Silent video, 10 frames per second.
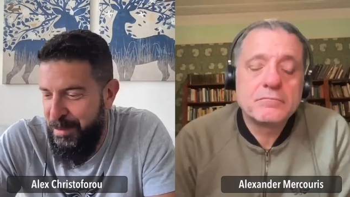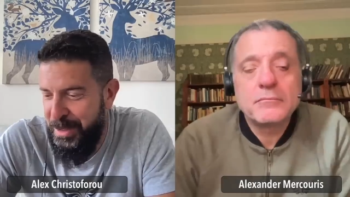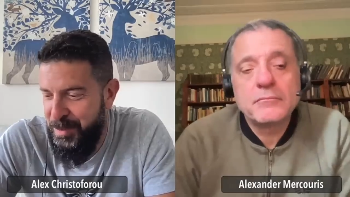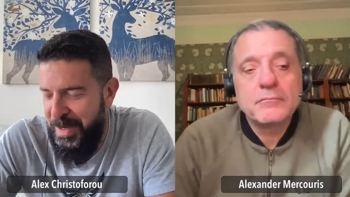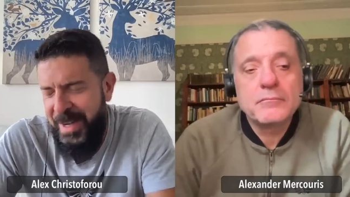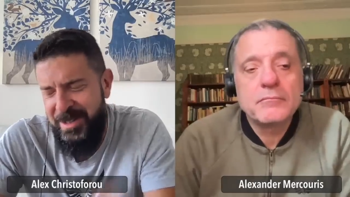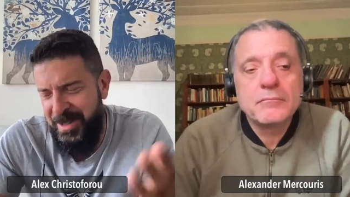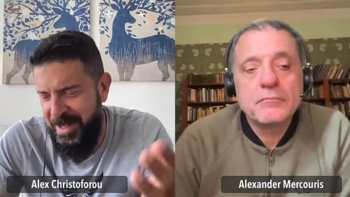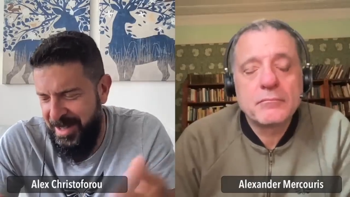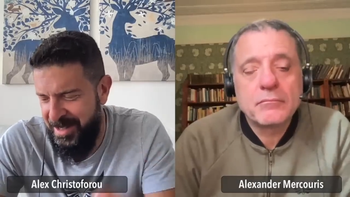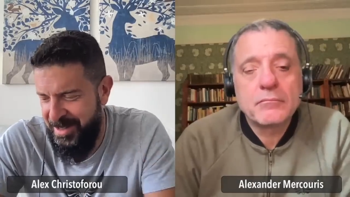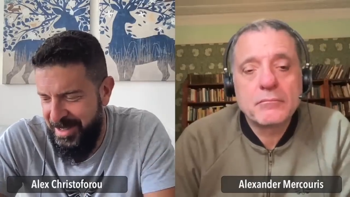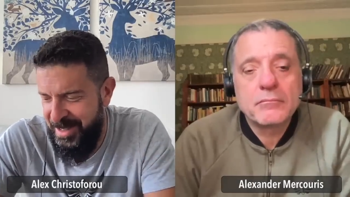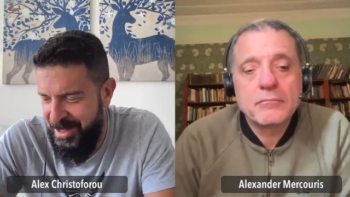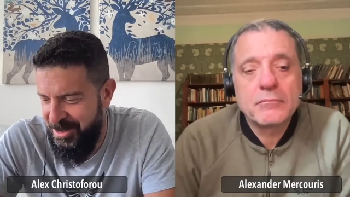Speaker 1: Plus meeting. I just think that's
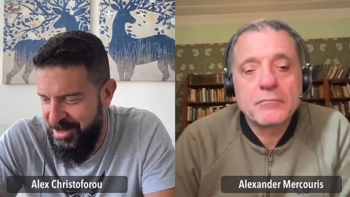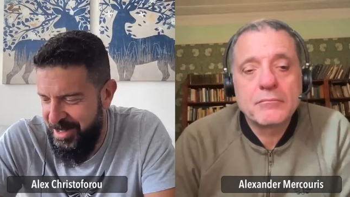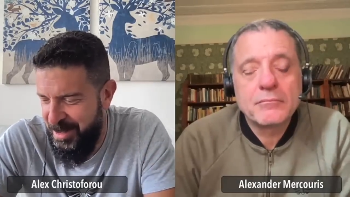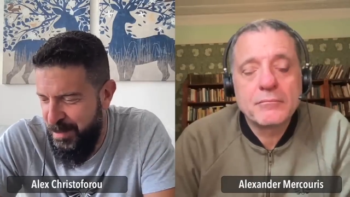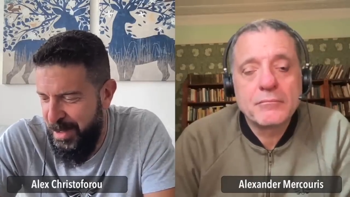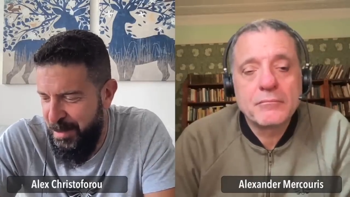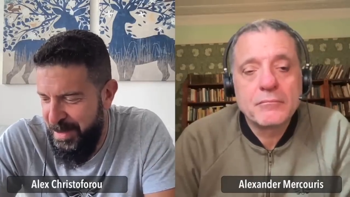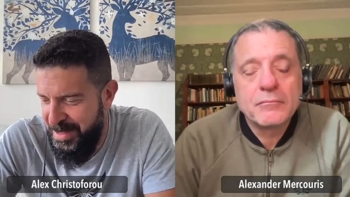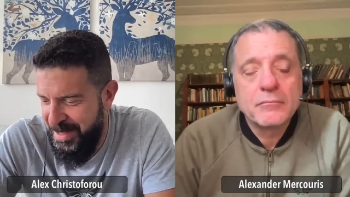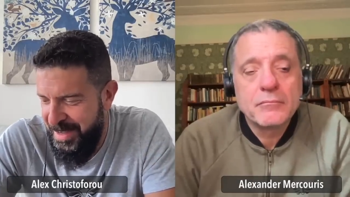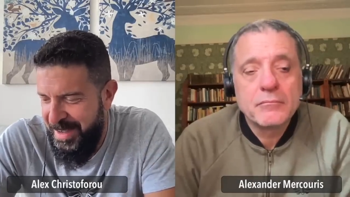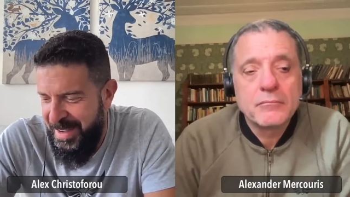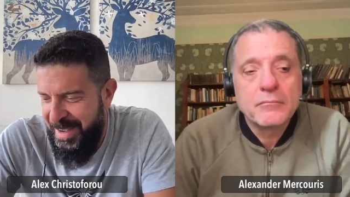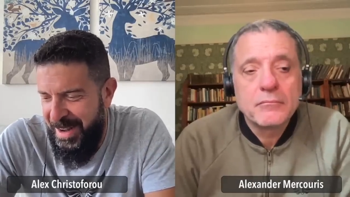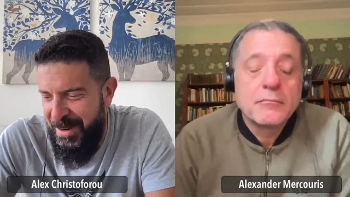that's an interesting development.
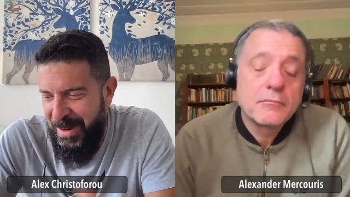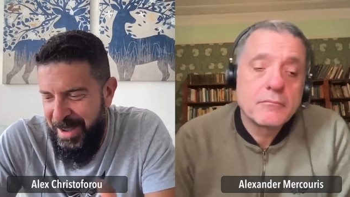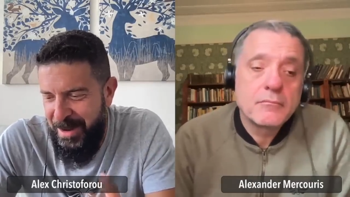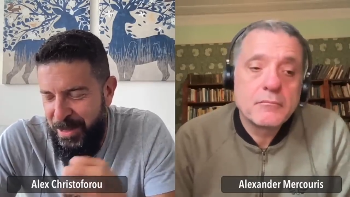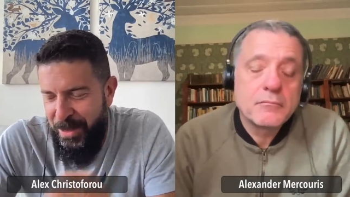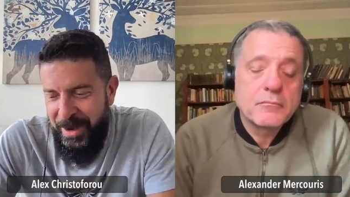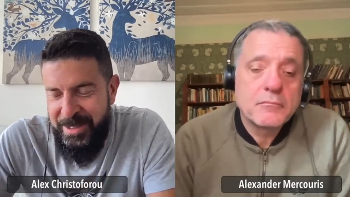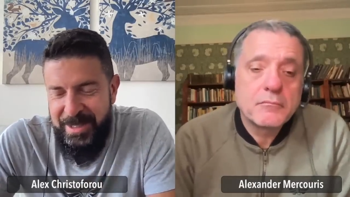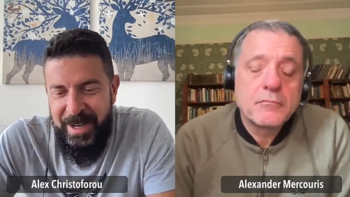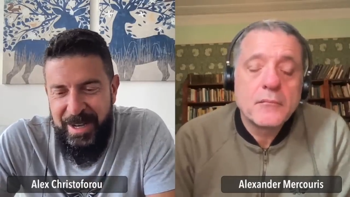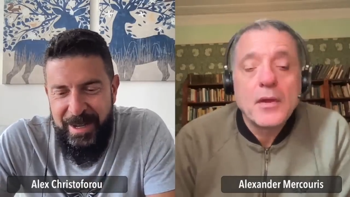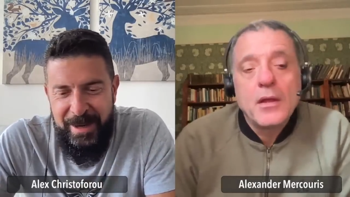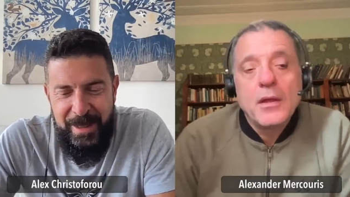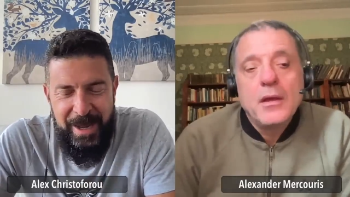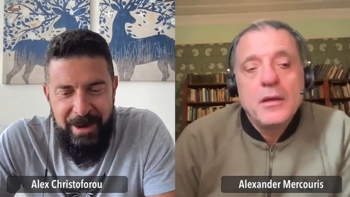Anyway, your thoughts on
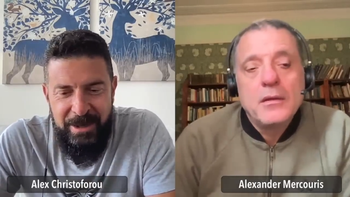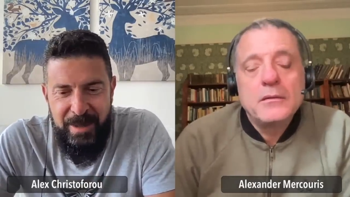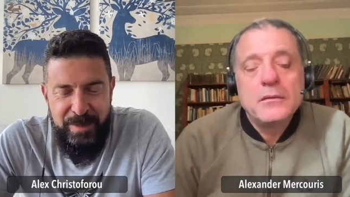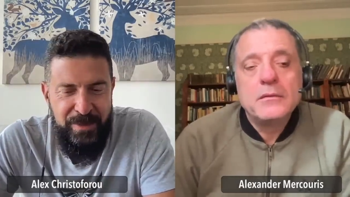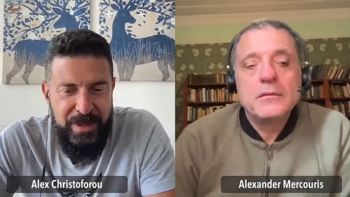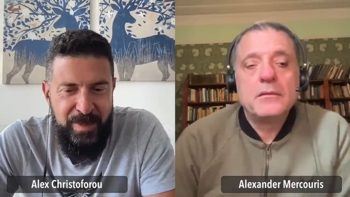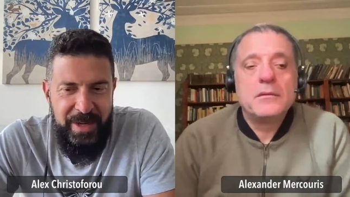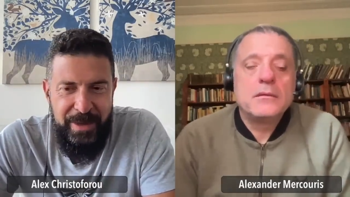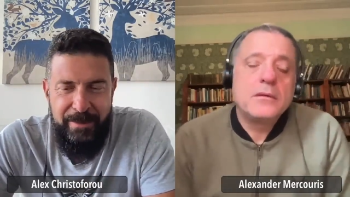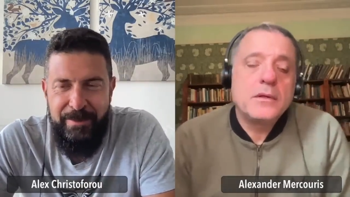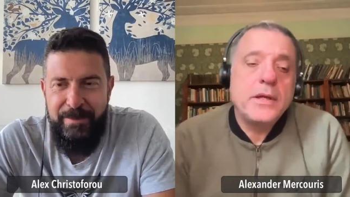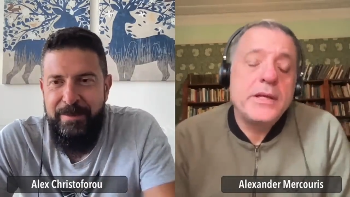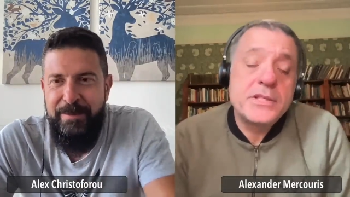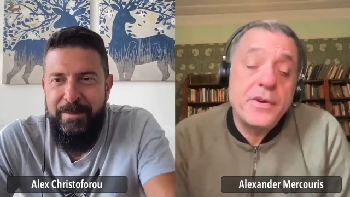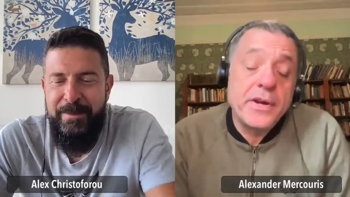the outcomes of this meeting?
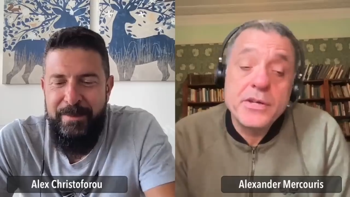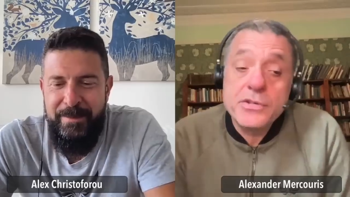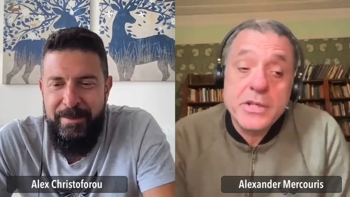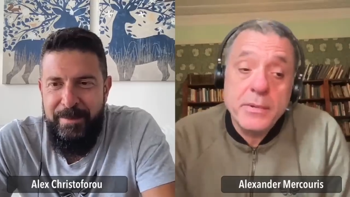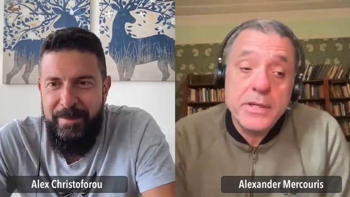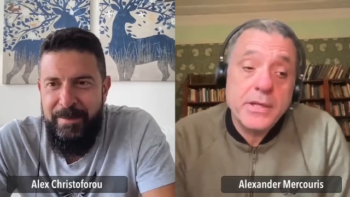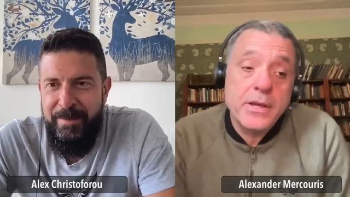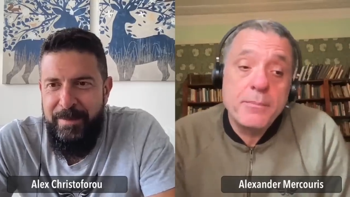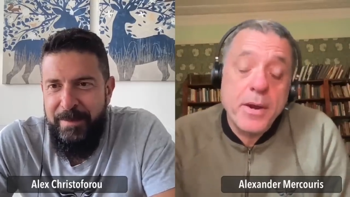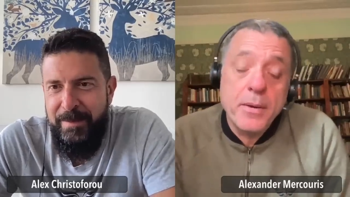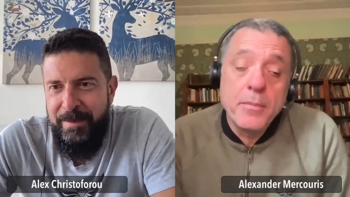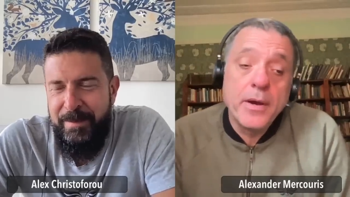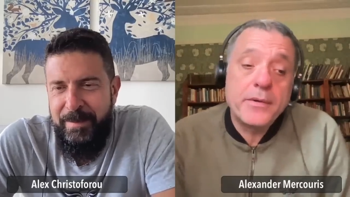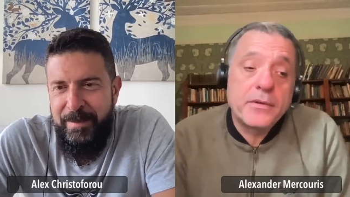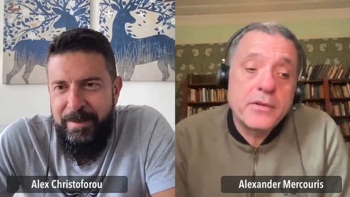
Speaker 2: It's a very interesting meeting. Now, bear in
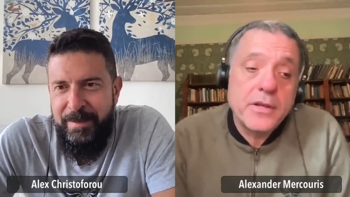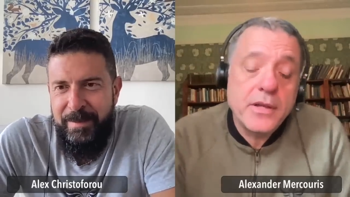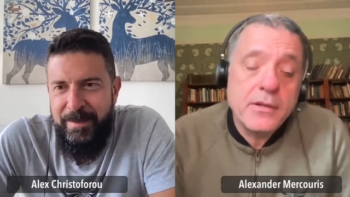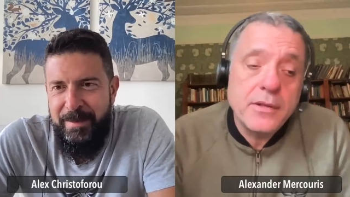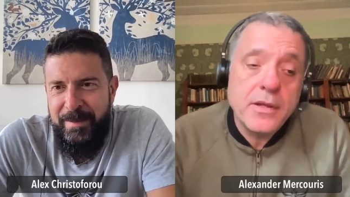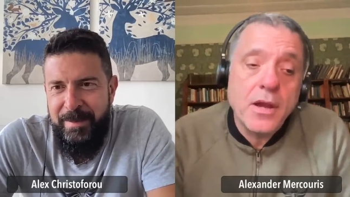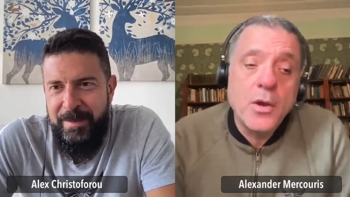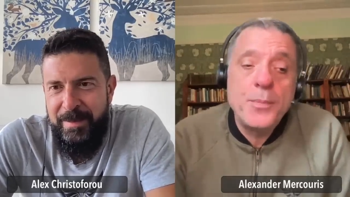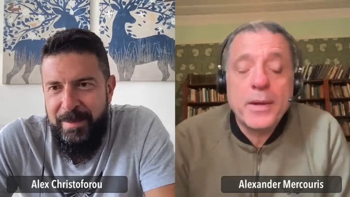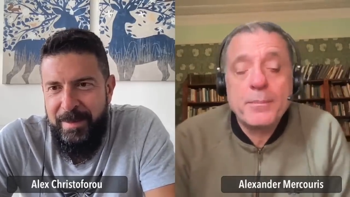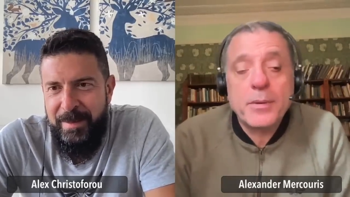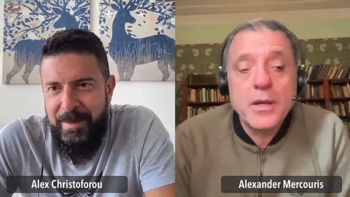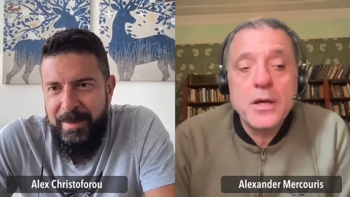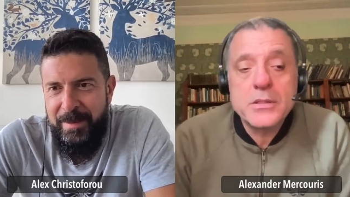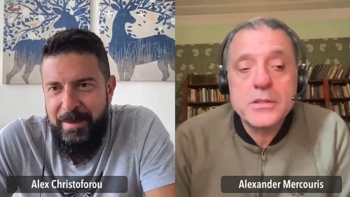mind, the, the OPEC
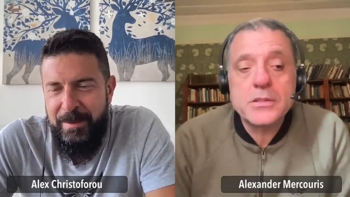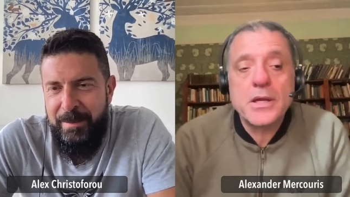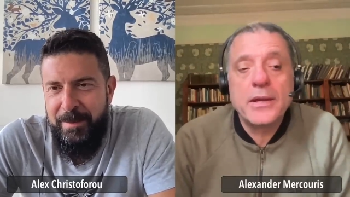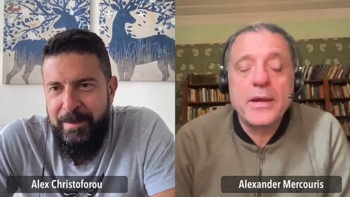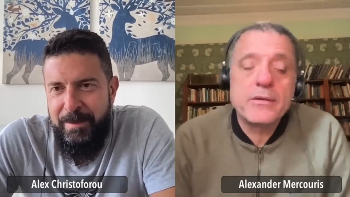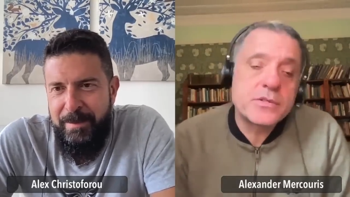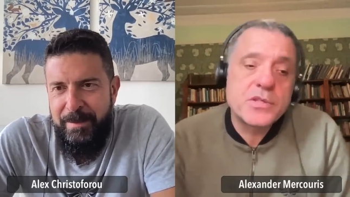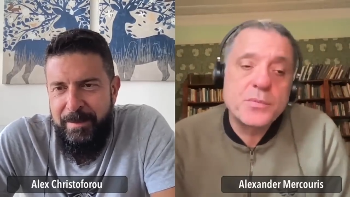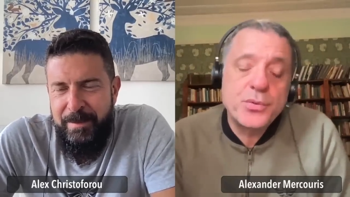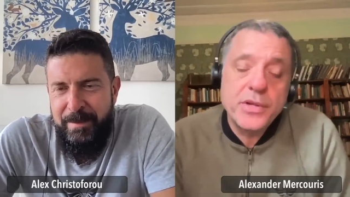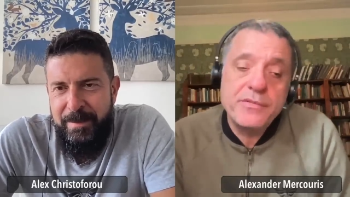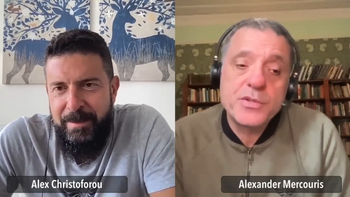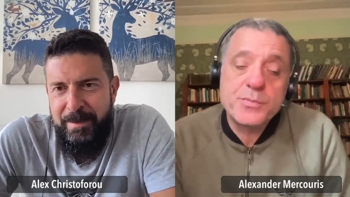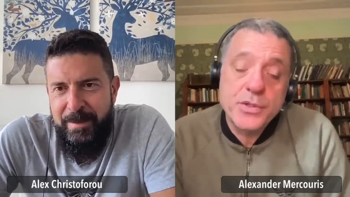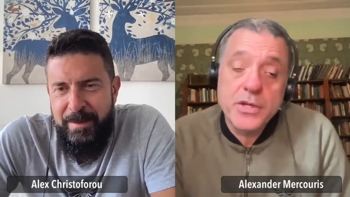Plus announced a
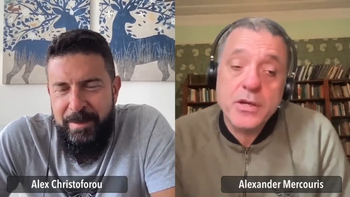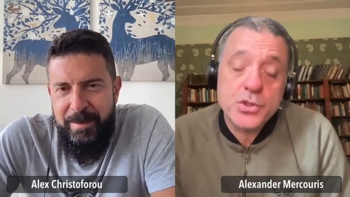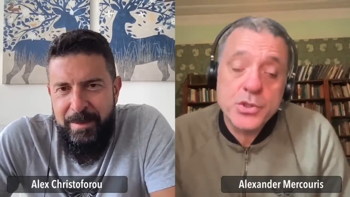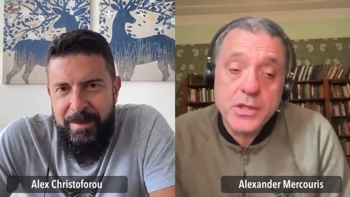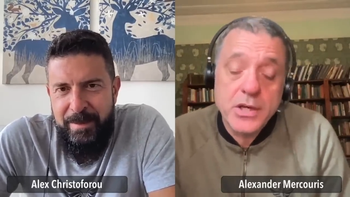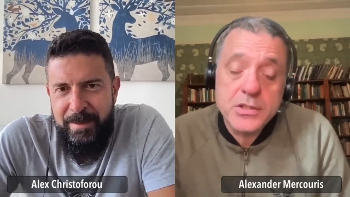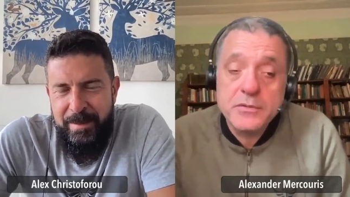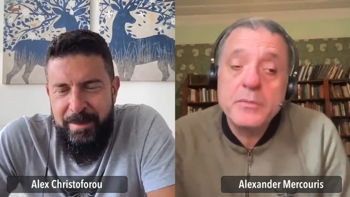previous production cut of